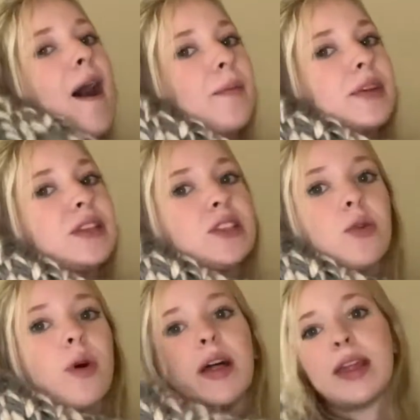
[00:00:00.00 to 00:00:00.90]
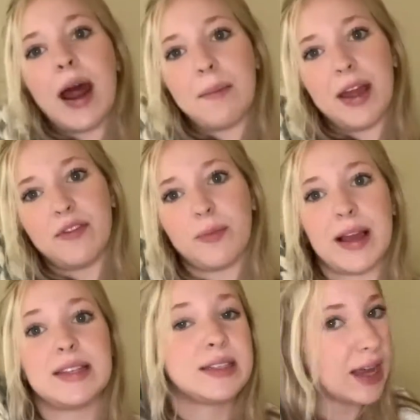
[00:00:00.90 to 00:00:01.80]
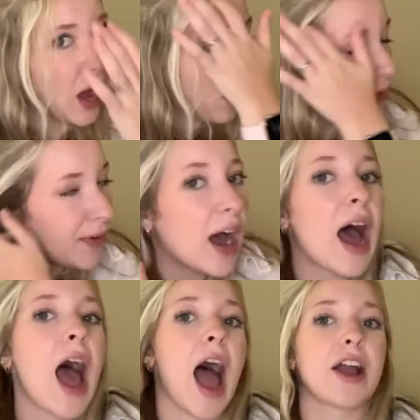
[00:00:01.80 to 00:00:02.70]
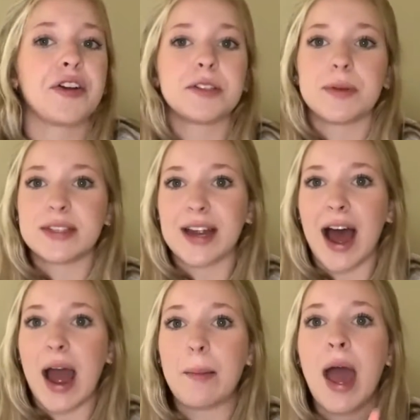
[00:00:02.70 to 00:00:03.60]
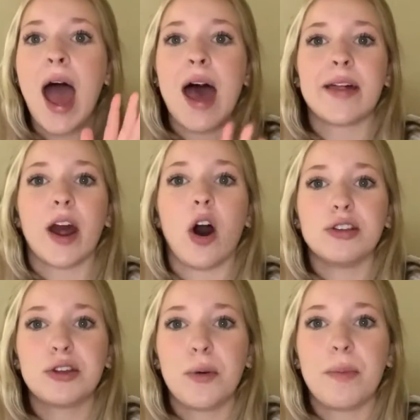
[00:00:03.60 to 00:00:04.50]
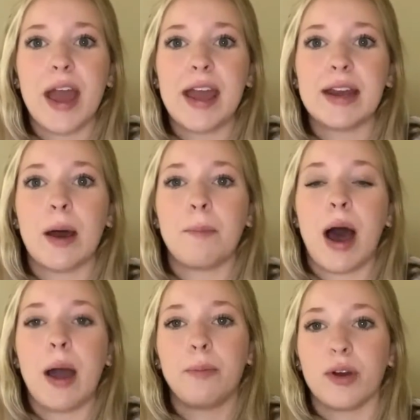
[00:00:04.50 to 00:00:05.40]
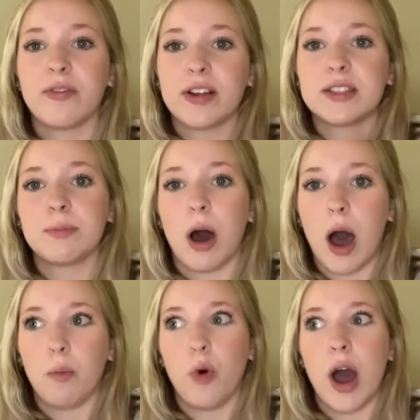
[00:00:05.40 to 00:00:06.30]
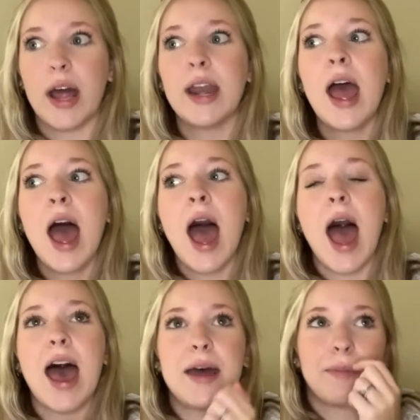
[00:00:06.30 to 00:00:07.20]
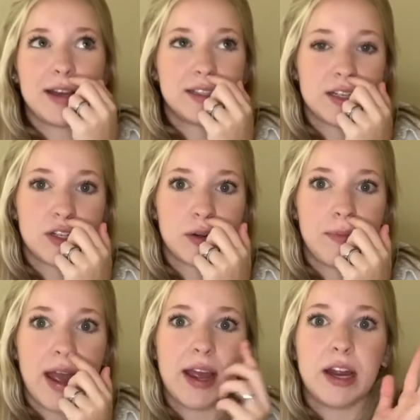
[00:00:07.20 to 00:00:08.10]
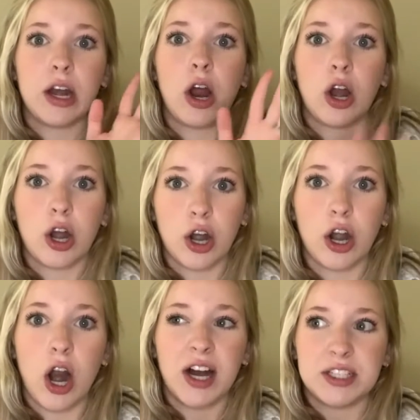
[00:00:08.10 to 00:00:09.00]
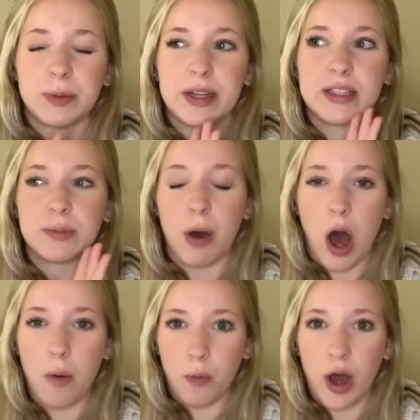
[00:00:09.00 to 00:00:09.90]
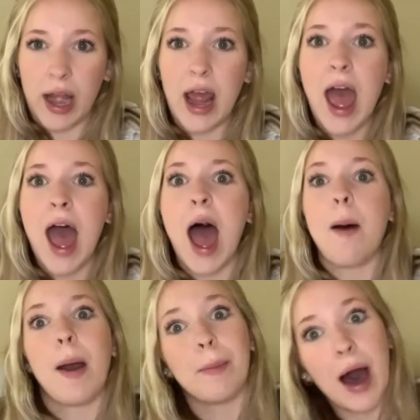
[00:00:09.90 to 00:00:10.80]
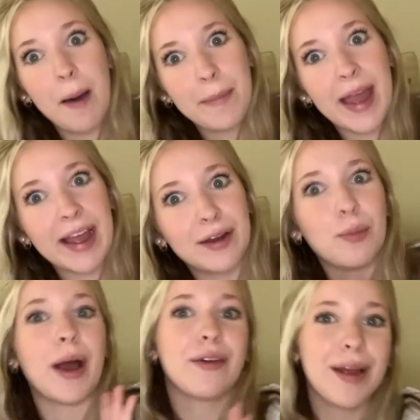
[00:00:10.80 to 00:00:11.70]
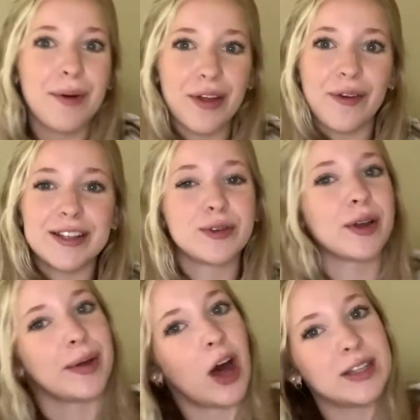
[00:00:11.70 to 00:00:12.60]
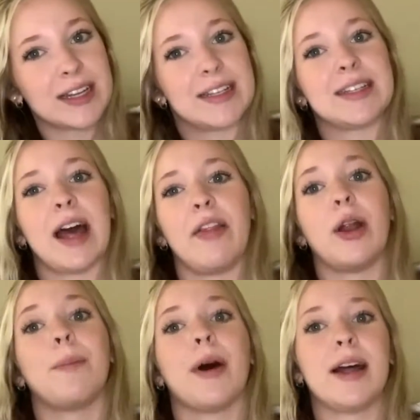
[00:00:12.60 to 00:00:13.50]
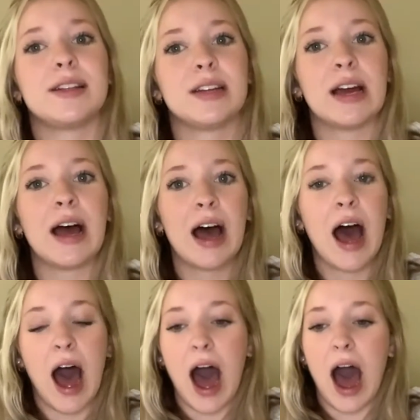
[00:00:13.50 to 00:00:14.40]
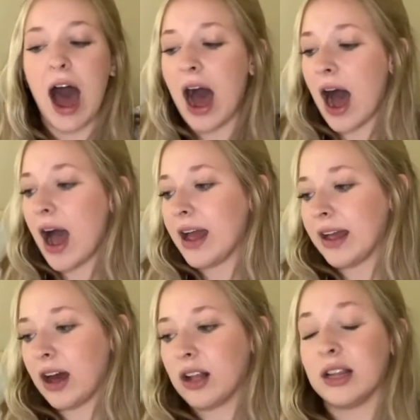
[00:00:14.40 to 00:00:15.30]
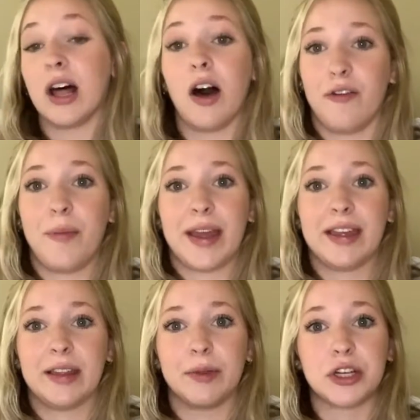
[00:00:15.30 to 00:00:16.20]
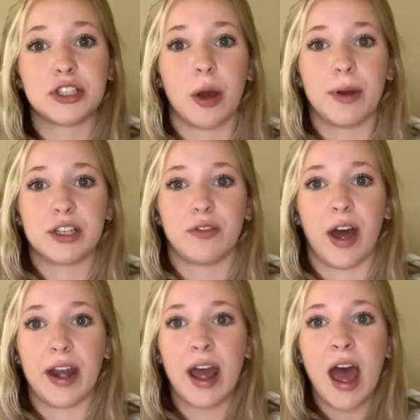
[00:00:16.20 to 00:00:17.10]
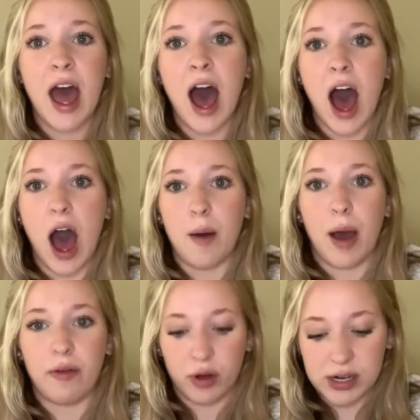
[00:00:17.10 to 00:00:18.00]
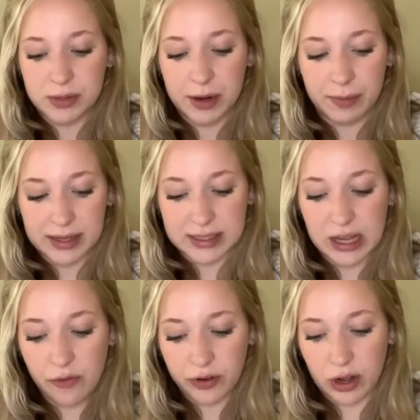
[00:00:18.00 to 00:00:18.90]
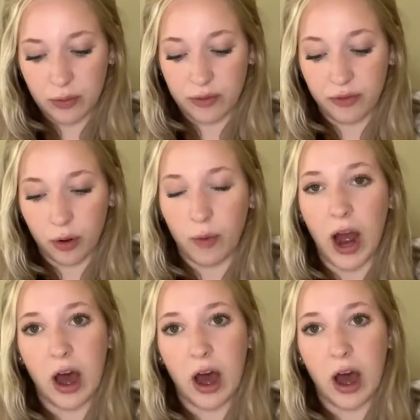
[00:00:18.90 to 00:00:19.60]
This is the one that I made for myself at Christmas time, and I also made my boyfriend's mom one, and my sister made her husband's mom one, and my mom made my grandmother one, so like we all did it together. But I love making them. They're so much fun. I've wanted to make myself another one for a while.